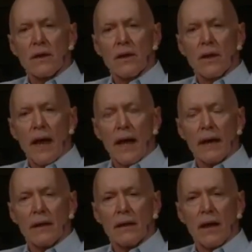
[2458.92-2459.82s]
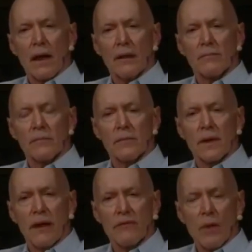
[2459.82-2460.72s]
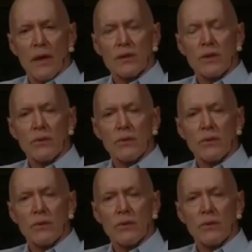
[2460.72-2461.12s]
and loved ones who